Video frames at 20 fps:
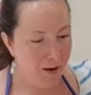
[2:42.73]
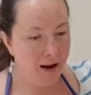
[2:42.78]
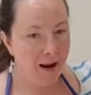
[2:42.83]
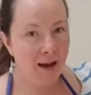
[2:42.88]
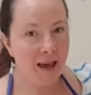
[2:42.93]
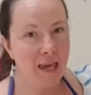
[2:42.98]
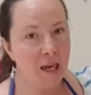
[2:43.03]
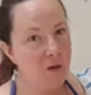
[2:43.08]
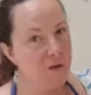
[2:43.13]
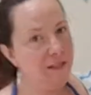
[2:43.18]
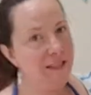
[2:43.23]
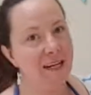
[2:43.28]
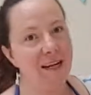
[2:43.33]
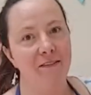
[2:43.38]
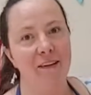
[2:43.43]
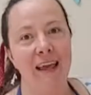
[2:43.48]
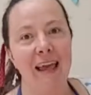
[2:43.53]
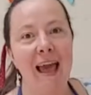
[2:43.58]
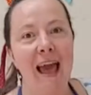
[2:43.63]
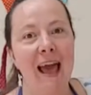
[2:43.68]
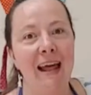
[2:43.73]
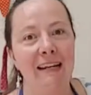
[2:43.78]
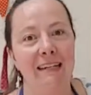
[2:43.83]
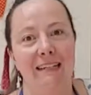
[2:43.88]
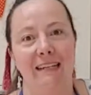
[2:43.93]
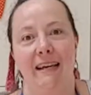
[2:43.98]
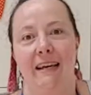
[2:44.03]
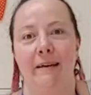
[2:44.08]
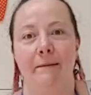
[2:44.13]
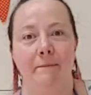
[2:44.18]
when I used to live in
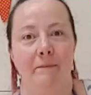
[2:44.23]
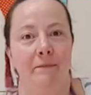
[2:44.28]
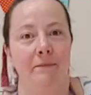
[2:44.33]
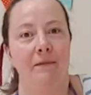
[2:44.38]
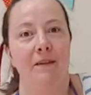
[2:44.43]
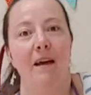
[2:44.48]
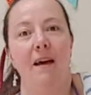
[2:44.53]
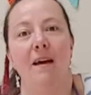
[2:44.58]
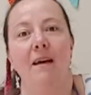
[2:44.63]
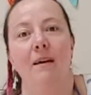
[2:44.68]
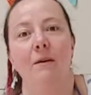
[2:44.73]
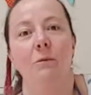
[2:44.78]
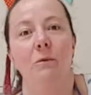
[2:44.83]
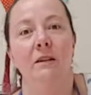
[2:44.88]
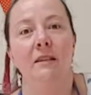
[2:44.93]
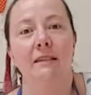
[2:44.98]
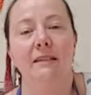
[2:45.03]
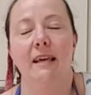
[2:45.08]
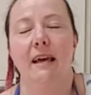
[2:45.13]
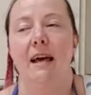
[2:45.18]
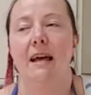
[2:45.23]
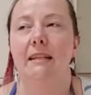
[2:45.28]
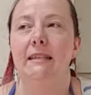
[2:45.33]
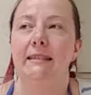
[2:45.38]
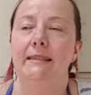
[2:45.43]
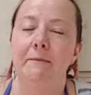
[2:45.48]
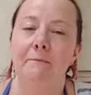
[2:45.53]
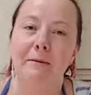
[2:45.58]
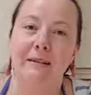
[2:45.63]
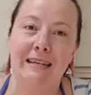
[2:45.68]
Canada, I once heard
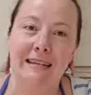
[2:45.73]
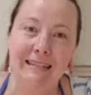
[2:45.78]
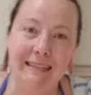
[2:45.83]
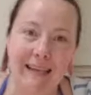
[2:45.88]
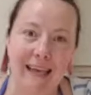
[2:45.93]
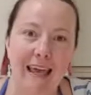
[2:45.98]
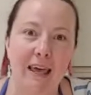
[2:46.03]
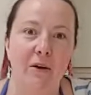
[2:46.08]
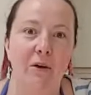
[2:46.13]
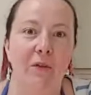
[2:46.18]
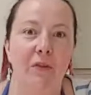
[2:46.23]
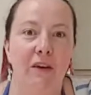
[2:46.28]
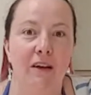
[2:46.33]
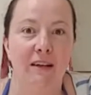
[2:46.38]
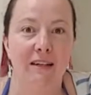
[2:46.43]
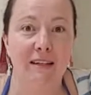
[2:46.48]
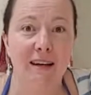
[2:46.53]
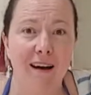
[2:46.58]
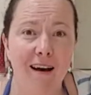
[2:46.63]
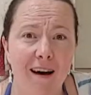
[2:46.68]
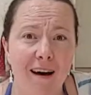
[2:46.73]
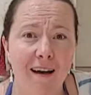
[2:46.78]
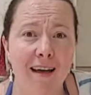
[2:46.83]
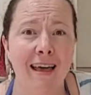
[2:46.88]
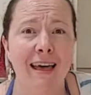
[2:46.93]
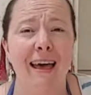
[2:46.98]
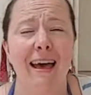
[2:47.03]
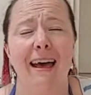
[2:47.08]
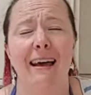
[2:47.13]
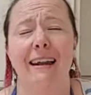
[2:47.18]
somebody singing on the guitar,
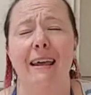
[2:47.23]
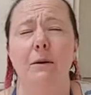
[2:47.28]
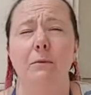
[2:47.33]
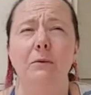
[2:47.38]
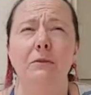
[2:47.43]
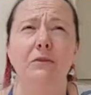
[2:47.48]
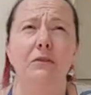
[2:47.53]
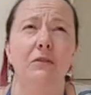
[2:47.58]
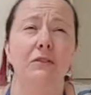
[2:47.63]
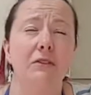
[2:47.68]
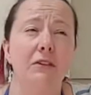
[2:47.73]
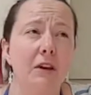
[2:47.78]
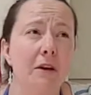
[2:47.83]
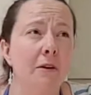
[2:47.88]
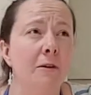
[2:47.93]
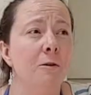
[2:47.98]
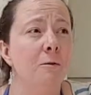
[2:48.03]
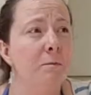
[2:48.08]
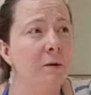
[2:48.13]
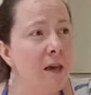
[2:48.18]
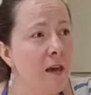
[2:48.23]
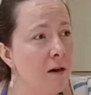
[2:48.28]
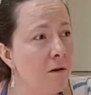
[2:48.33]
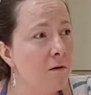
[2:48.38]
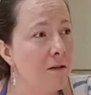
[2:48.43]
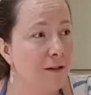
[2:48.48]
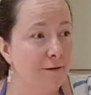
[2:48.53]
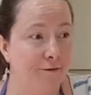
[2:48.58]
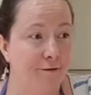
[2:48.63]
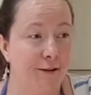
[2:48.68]
and it was so
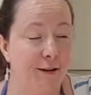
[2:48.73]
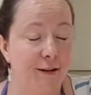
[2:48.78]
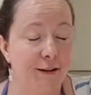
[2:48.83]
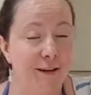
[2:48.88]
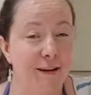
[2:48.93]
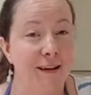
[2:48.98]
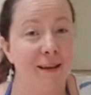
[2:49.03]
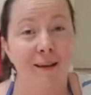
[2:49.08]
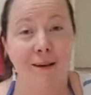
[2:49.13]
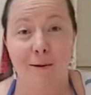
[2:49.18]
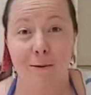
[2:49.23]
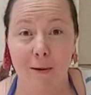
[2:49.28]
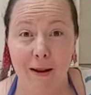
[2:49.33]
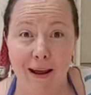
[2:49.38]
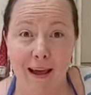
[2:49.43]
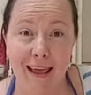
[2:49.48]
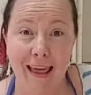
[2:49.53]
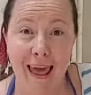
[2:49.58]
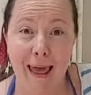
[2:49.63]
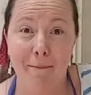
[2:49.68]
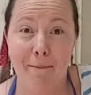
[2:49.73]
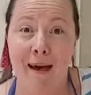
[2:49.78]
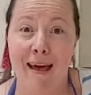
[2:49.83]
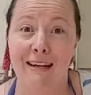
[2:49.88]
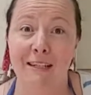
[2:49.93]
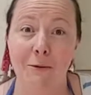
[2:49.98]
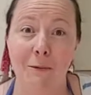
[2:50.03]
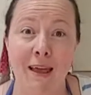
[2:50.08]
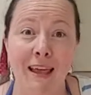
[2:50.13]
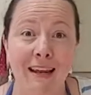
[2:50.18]
beautiful. When I came
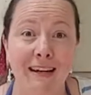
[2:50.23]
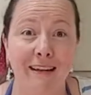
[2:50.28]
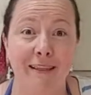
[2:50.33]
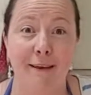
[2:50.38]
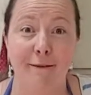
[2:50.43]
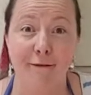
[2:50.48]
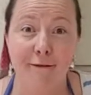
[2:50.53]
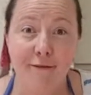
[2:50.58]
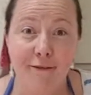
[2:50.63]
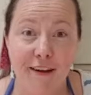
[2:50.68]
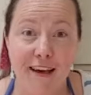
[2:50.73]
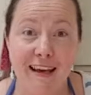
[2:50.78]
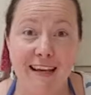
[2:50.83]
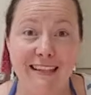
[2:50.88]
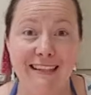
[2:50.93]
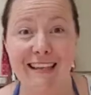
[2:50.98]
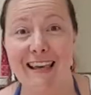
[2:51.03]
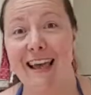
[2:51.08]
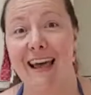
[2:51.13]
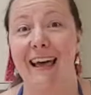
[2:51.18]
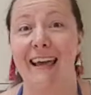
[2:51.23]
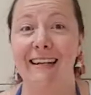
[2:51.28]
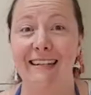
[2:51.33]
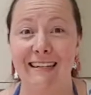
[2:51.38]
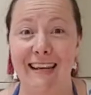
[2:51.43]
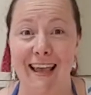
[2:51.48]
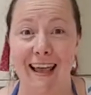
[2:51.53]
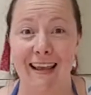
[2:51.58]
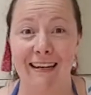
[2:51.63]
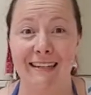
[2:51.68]
back to England, the first thing I
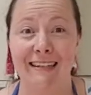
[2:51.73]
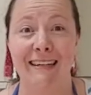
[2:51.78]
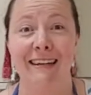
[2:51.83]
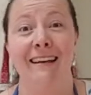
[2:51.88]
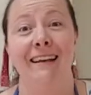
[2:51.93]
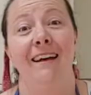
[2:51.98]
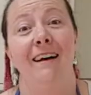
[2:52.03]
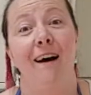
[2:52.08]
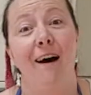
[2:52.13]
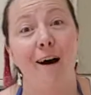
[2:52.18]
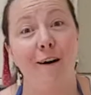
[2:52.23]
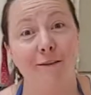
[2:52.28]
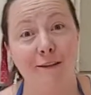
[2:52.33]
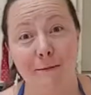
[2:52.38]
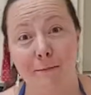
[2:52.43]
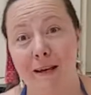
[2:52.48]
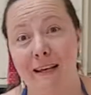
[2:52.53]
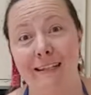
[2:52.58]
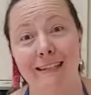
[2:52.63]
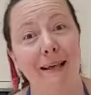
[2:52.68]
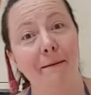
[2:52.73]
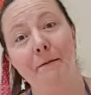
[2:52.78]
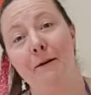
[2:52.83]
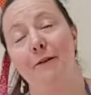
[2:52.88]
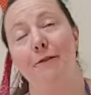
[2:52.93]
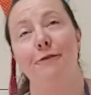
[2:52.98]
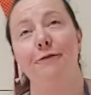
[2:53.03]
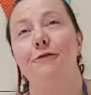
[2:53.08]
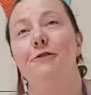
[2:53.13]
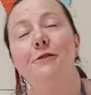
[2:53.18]
did after my summer
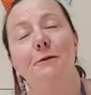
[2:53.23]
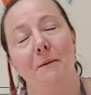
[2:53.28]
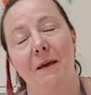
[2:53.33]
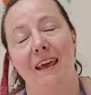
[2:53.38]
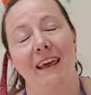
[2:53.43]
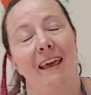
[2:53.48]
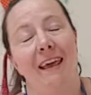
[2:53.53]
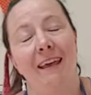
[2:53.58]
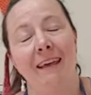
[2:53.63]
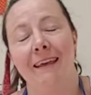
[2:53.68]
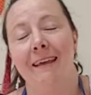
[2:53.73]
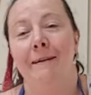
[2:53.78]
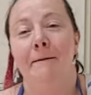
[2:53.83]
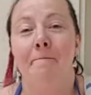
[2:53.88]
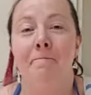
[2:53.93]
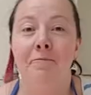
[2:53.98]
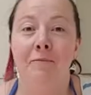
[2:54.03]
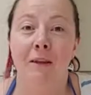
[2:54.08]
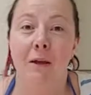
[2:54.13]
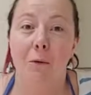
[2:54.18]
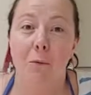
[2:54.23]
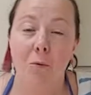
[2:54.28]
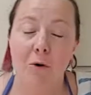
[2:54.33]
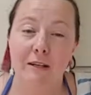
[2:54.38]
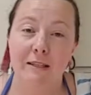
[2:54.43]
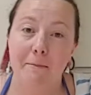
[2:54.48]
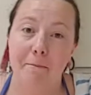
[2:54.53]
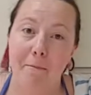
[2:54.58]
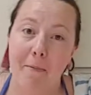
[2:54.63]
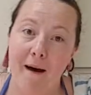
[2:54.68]
of fruit picking
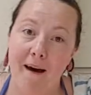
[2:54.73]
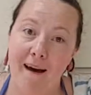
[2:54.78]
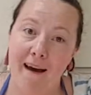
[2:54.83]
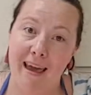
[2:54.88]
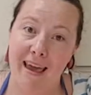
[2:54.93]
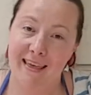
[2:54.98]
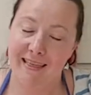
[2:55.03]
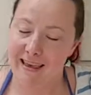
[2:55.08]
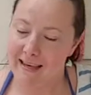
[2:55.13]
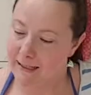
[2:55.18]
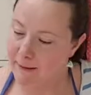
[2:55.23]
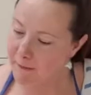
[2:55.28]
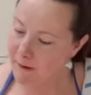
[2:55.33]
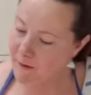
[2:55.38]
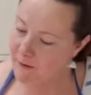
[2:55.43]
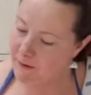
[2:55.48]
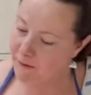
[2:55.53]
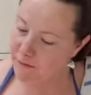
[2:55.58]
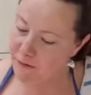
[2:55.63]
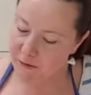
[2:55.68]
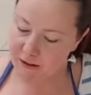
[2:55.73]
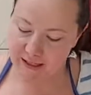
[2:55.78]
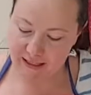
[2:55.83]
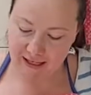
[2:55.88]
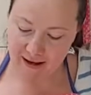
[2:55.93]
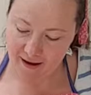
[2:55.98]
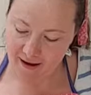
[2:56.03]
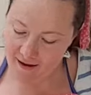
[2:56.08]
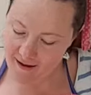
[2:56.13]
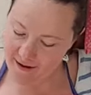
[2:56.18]
was buy this beautiful
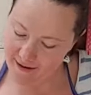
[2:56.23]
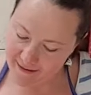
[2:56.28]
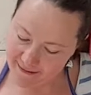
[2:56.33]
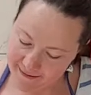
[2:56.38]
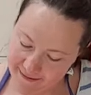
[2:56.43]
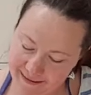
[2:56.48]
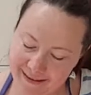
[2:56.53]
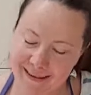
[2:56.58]
guitar.